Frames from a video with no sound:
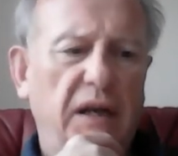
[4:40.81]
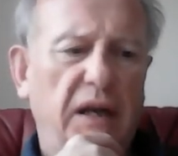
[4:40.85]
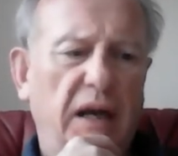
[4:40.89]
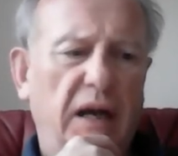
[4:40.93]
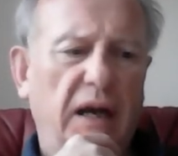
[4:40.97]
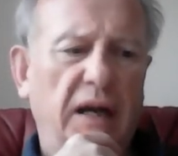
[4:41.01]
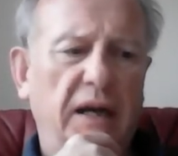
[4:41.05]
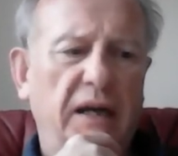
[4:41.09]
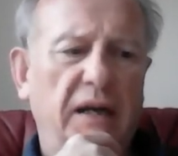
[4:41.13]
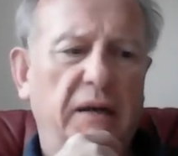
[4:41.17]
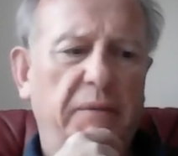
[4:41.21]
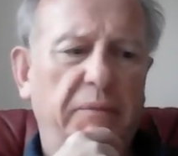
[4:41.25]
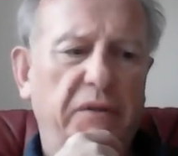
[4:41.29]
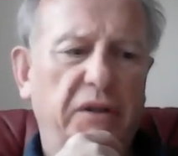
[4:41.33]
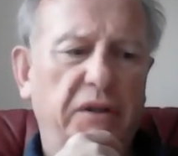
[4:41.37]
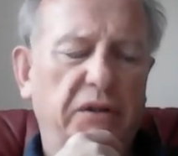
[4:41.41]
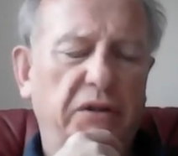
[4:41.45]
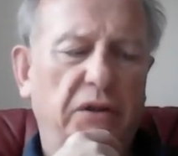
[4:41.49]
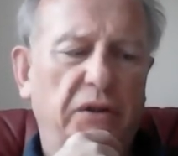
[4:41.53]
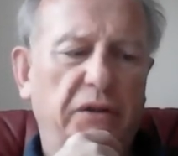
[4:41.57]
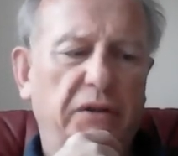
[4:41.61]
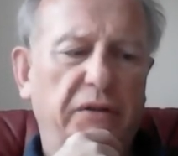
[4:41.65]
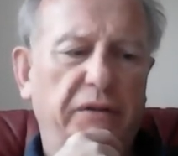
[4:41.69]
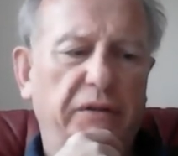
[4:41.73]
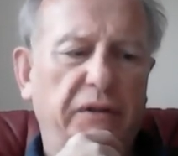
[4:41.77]
I am the
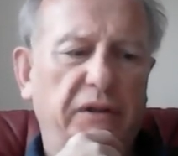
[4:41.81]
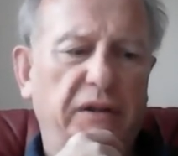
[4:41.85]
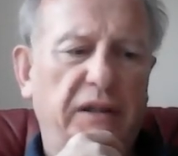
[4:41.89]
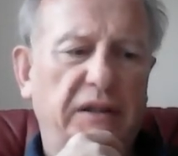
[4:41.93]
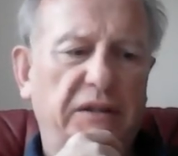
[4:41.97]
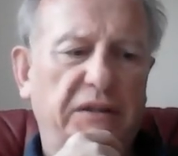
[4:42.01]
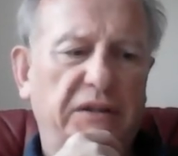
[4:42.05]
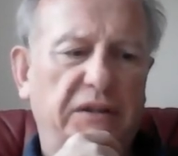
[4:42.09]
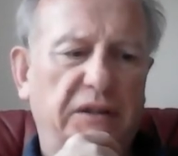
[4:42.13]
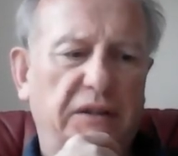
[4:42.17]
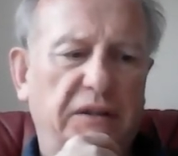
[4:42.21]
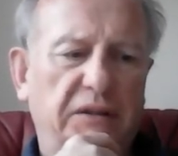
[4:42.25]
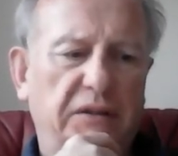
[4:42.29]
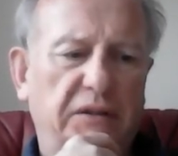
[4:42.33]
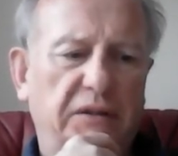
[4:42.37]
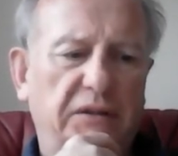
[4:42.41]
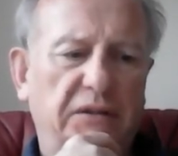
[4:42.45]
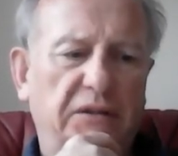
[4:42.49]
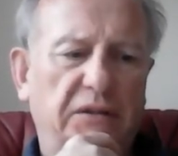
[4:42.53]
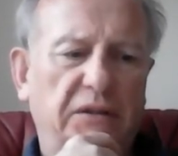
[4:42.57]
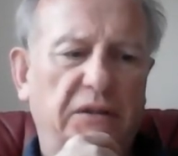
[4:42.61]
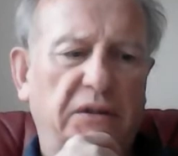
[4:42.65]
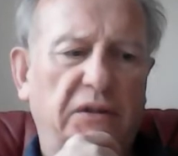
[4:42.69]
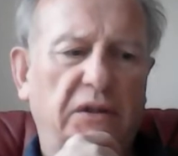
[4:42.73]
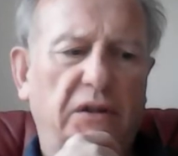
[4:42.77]
God of your
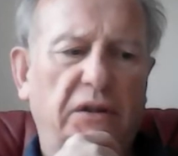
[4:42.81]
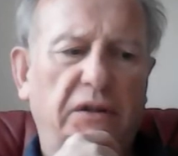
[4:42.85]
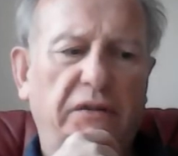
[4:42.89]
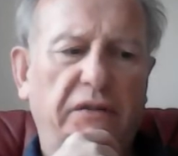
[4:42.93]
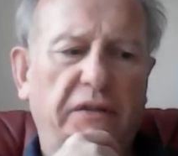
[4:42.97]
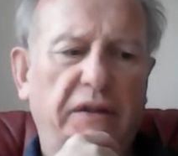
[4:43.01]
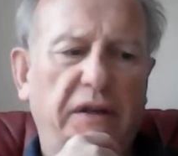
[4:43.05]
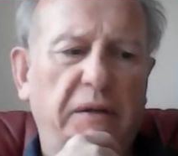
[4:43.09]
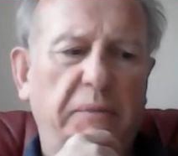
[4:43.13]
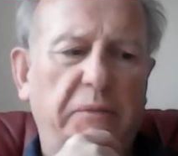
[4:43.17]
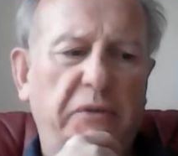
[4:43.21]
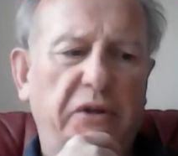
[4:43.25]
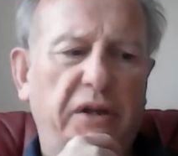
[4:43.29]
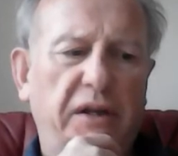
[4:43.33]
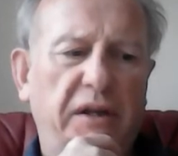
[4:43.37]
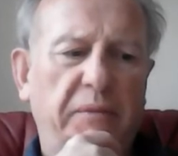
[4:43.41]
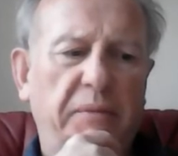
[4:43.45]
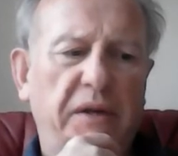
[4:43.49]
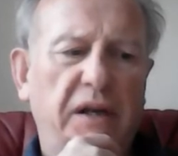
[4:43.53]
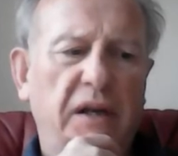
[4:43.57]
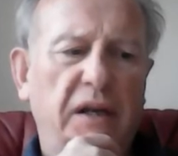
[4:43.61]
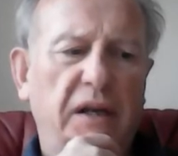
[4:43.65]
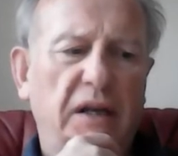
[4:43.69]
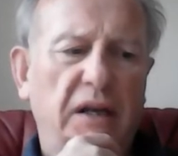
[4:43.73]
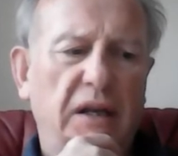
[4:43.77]
ancestors, the God of
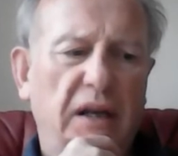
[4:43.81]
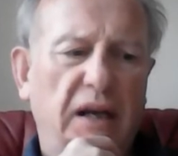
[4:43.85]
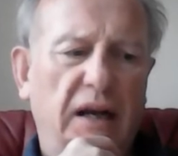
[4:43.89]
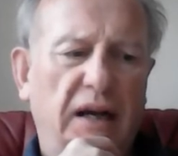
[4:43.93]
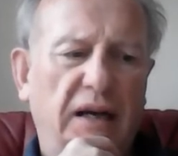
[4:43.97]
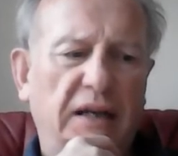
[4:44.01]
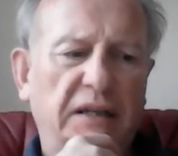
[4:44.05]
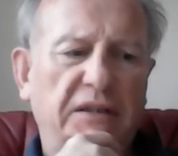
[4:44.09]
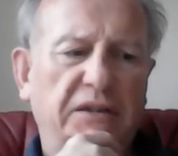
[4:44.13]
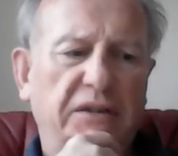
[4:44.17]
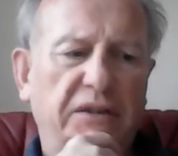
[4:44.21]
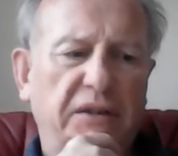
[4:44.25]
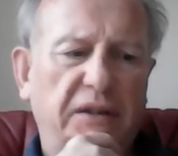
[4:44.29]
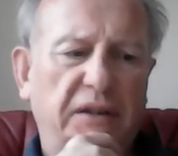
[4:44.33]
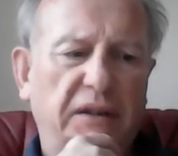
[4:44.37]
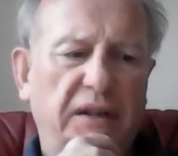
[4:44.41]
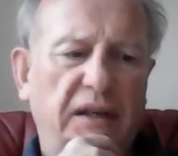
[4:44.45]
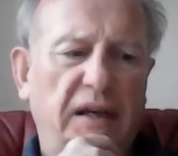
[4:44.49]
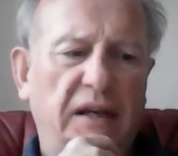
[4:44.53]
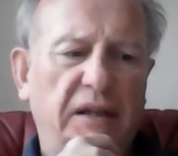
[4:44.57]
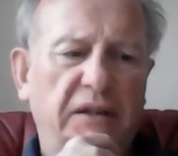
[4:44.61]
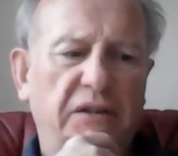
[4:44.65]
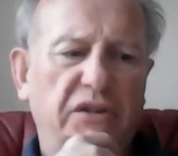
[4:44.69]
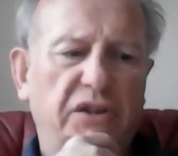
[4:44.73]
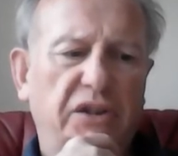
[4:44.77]
Abraham, Isaac
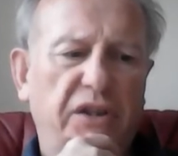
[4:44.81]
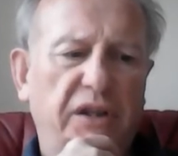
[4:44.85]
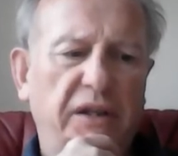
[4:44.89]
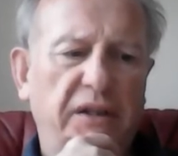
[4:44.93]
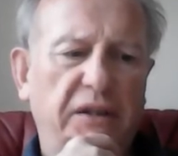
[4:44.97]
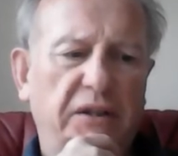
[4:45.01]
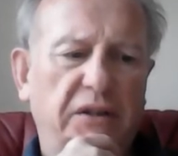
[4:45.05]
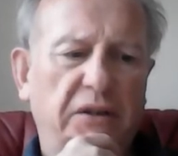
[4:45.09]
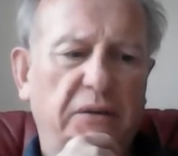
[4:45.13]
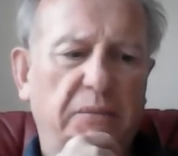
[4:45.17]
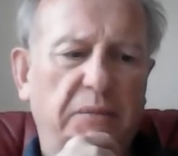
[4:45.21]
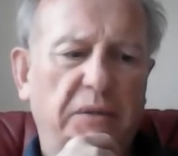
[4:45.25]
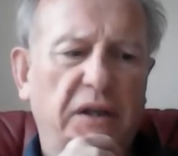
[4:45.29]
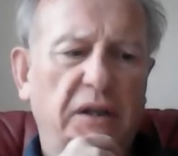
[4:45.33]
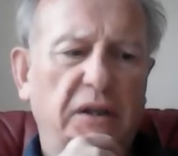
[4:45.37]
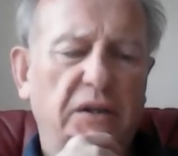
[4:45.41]
and Jacob.